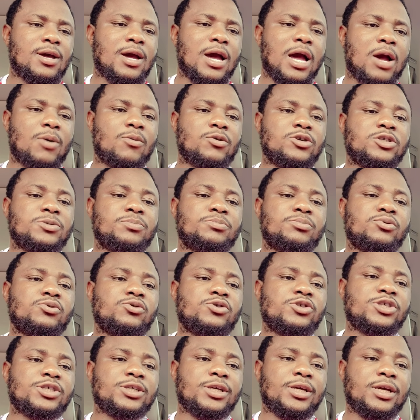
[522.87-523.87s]
I was
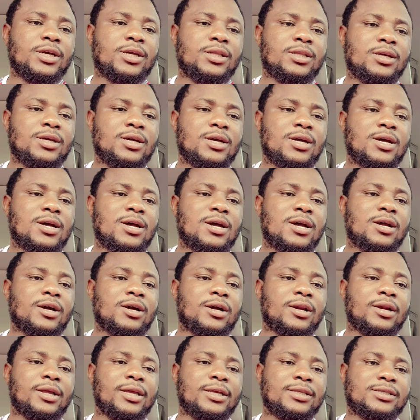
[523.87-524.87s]
pushing
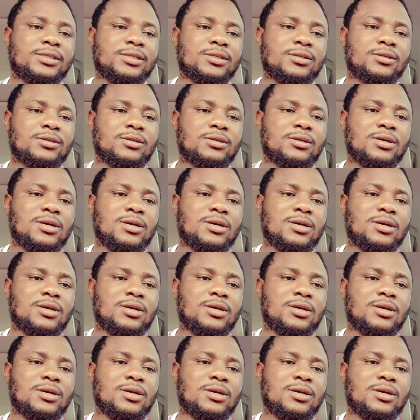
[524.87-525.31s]
crates